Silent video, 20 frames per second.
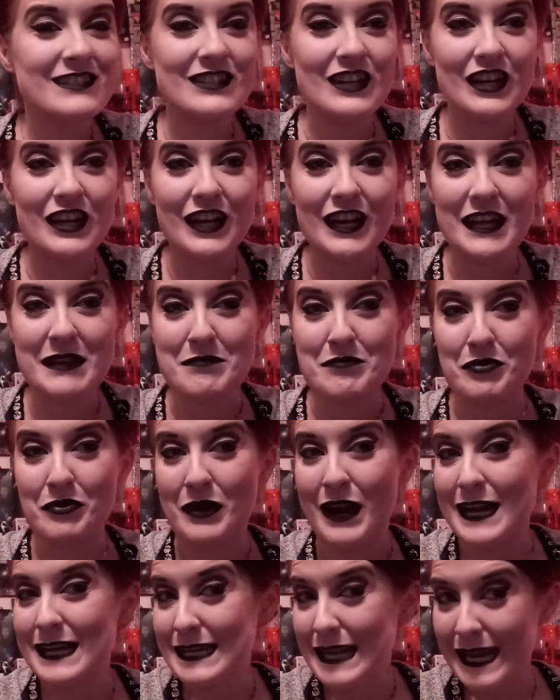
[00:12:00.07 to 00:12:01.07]
start
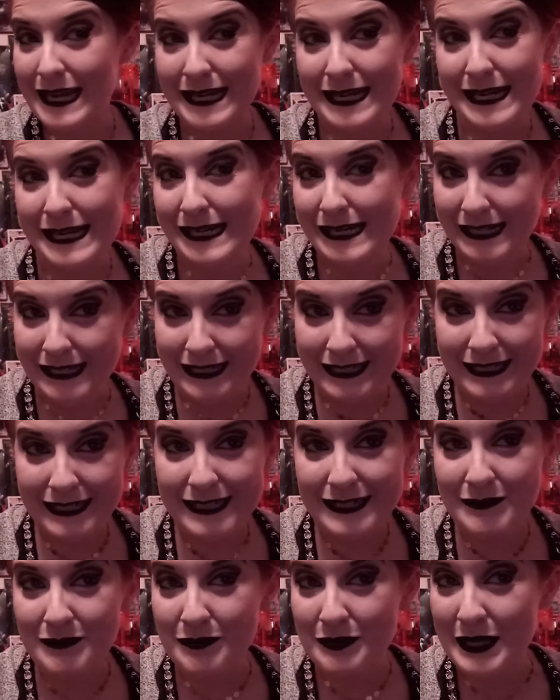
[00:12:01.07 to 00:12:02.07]
impregnating
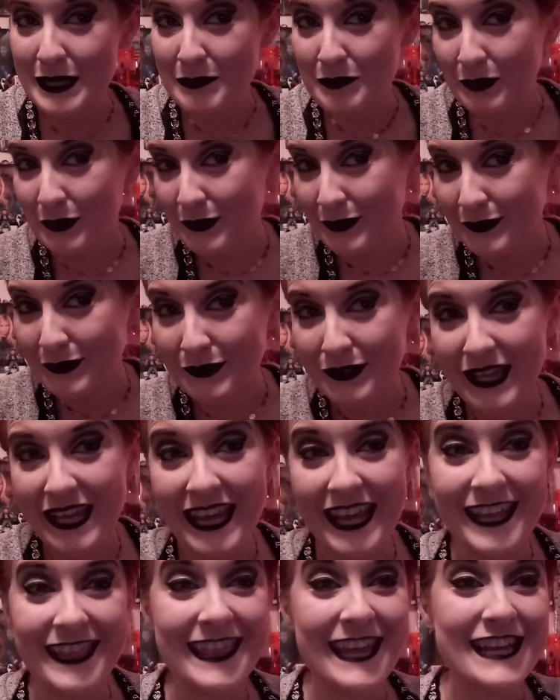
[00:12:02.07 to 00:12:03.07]
people,
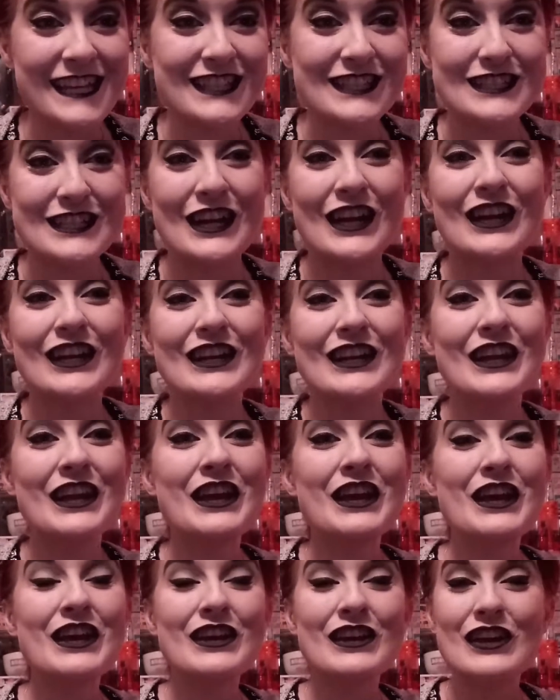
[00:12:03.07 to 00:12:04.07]
and they start
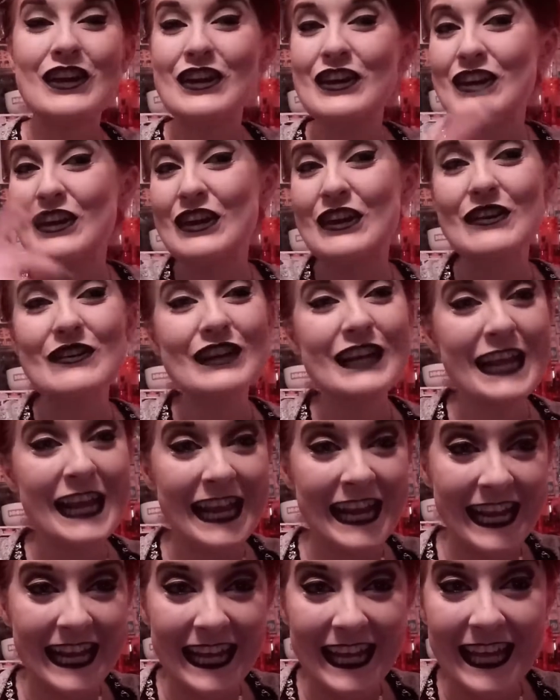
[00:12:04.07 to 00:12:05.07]

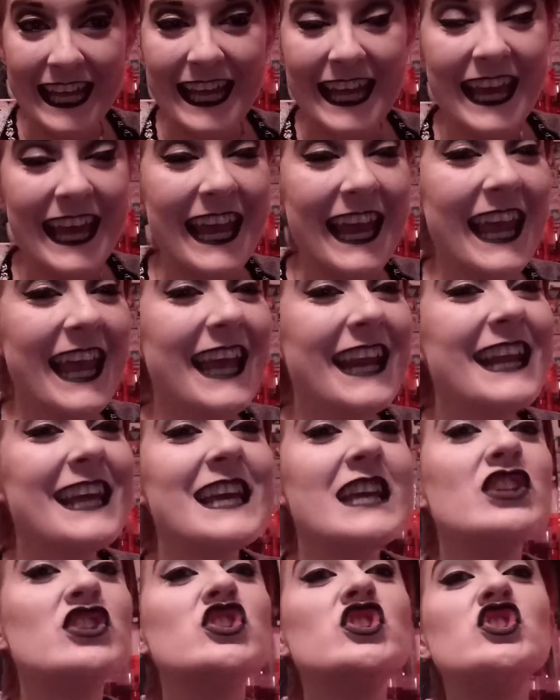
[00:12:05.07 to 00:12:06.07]
cocooning, and
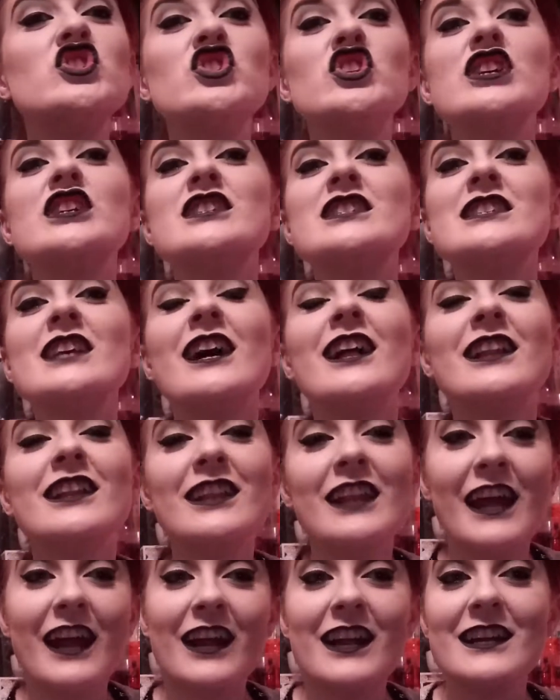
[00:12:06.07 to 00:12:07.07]
it's just
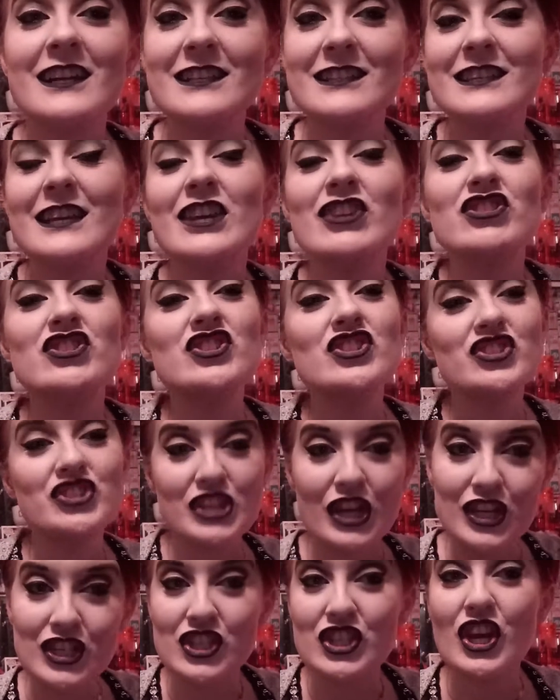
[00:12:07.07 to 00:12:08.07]
hilarious. It's
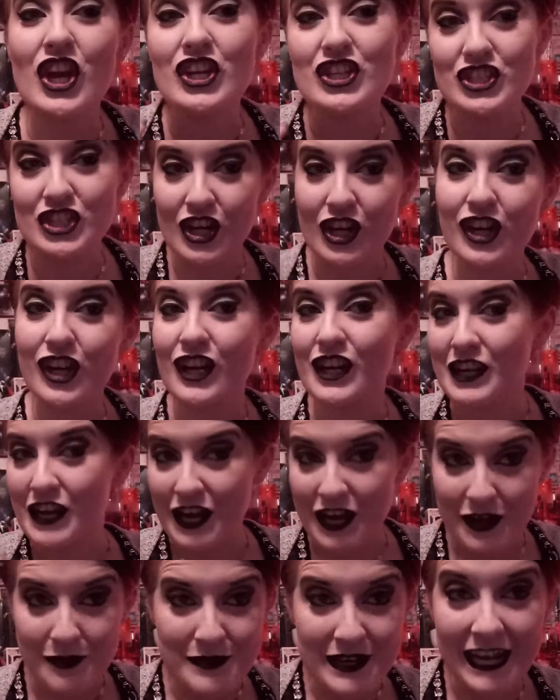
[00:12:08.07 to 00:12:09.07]
such a dark
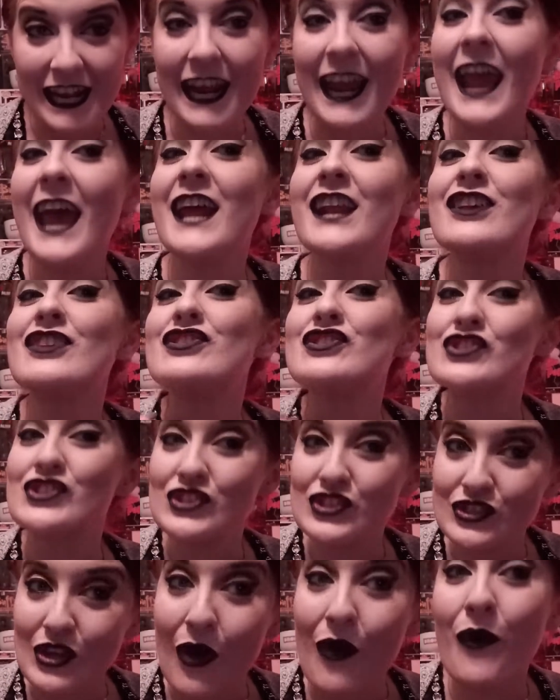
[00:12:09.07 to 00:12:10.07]
comedy, and it's
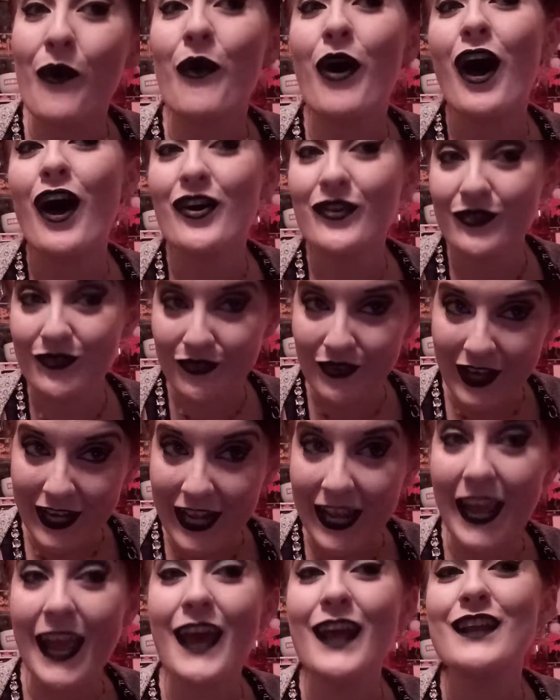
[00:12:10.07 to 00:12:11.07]
so
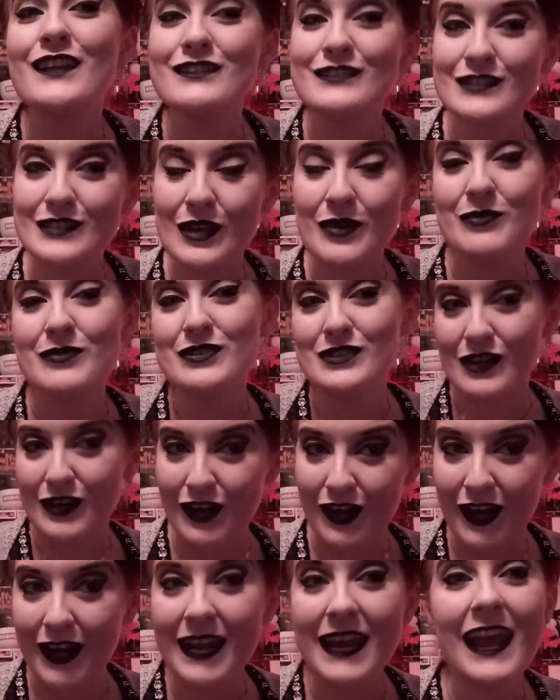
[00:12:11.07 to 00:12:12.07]
funny, and it's so
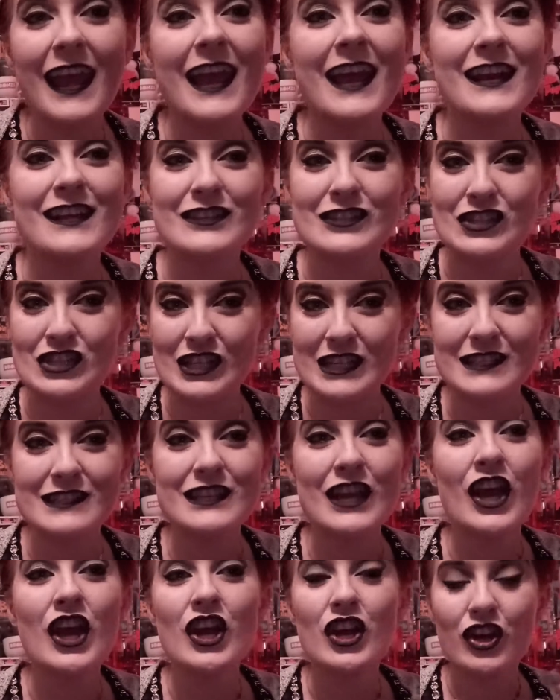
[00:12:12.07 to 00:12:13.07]
dark, and it's
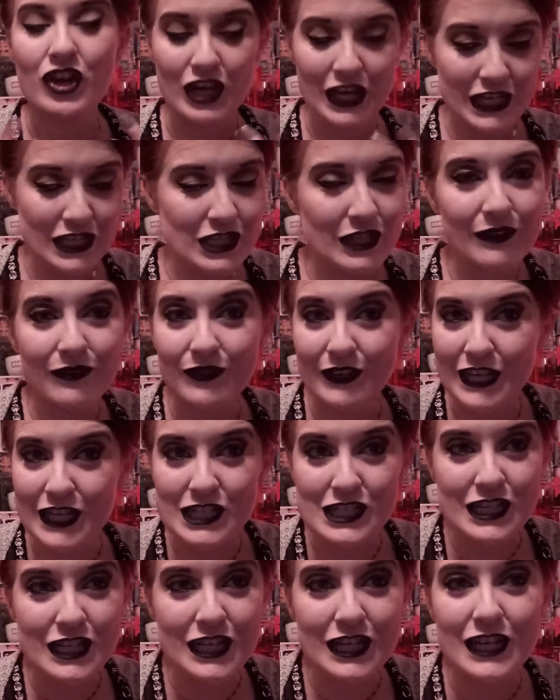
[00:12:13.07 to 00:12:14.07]
just creature
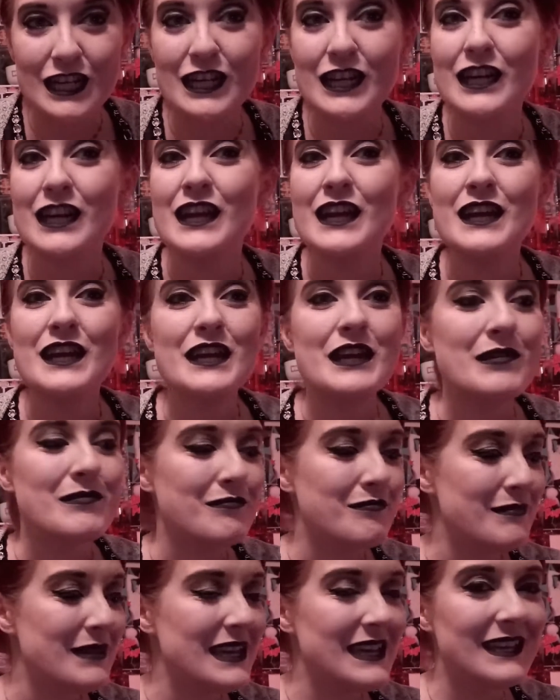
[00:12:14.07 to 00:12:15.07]
feature
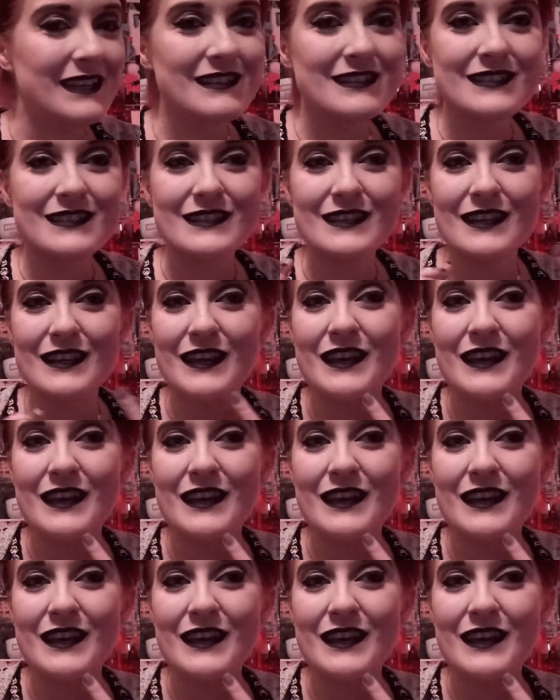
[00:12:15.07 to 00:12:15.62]
meets